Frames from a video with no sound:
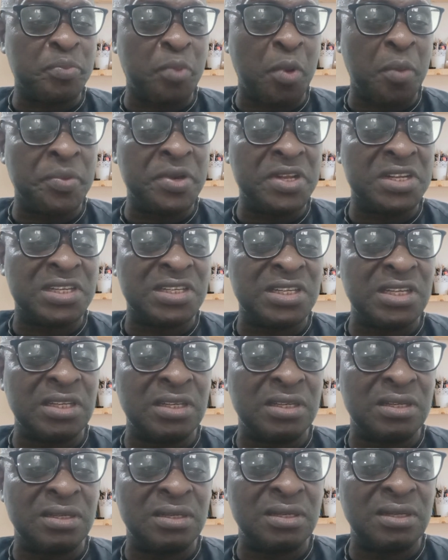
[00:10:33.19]
public
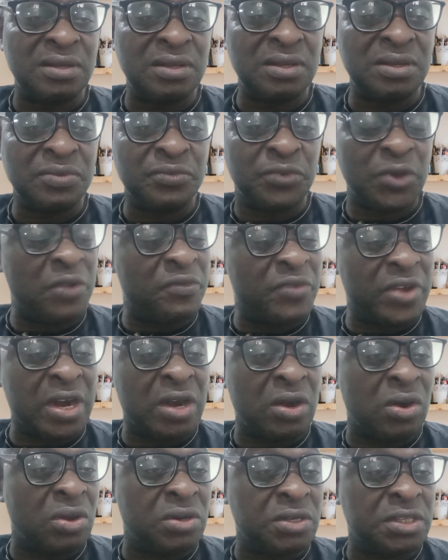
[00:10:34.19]
scene for a very
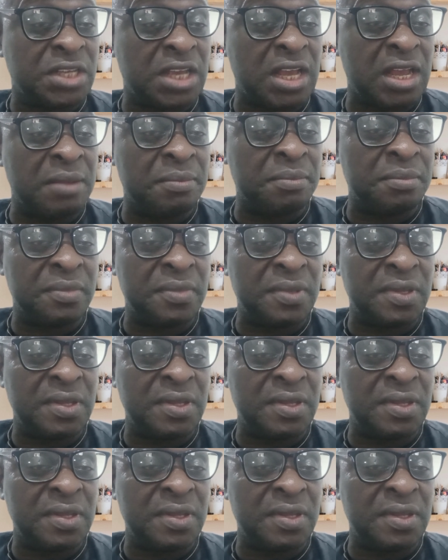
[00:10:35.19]
long time